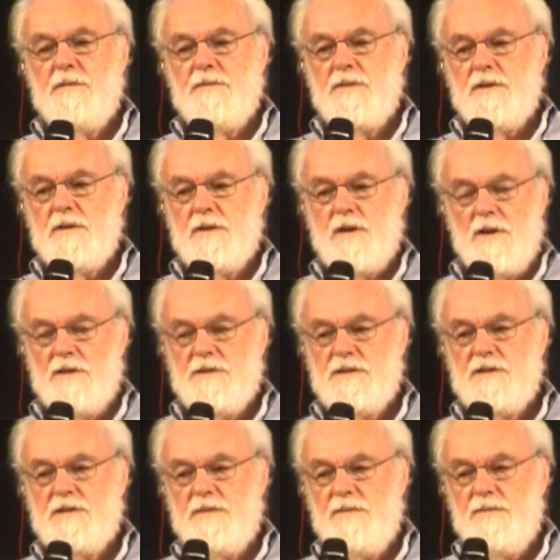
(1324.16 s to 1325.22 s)
of the
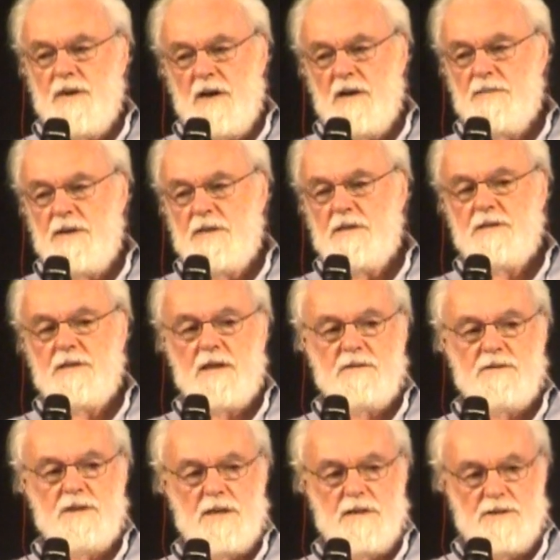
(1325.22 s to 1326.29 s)
costs of environmental
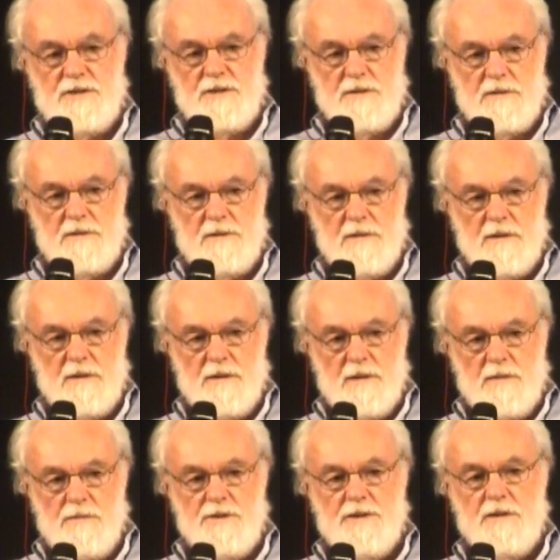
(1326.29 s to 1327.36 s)
degradation
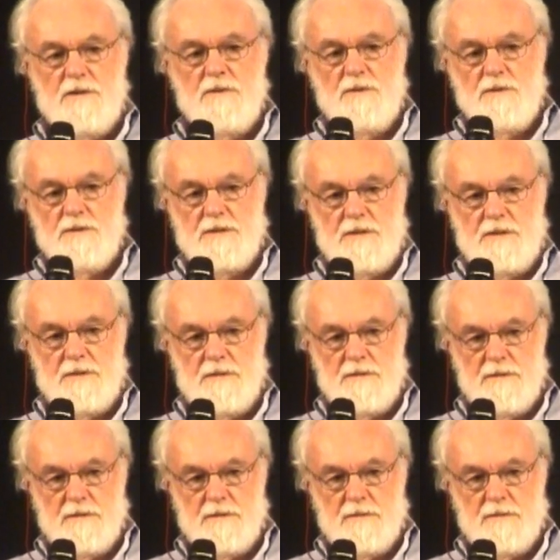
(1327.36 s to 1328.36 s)
which it causes.